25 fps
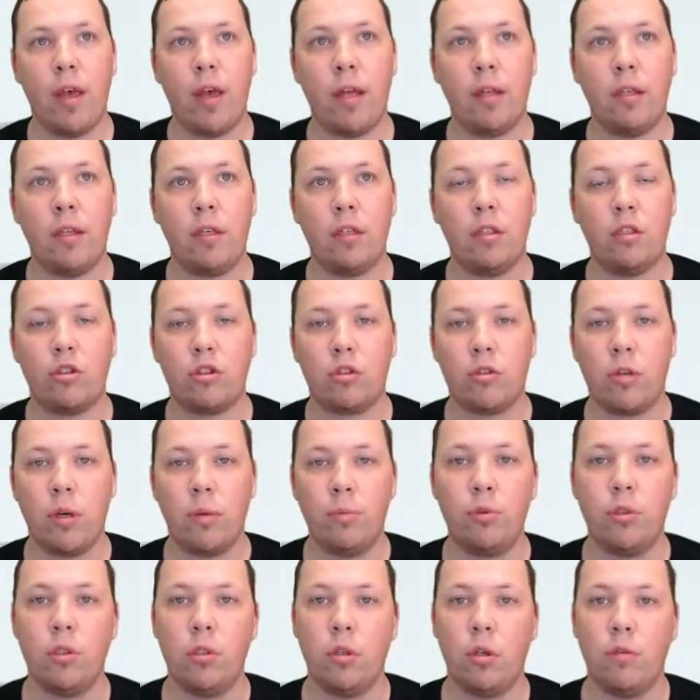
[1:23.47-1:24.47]
and the
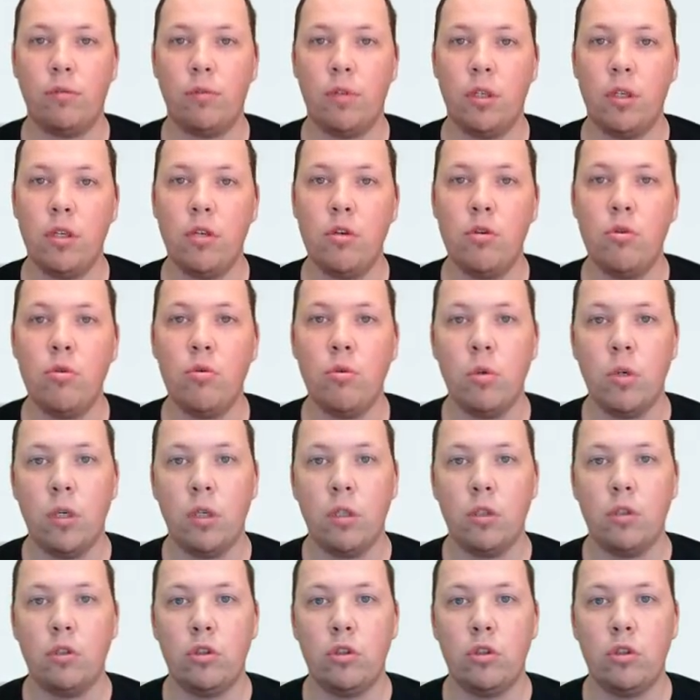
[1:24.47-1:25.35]
description of the new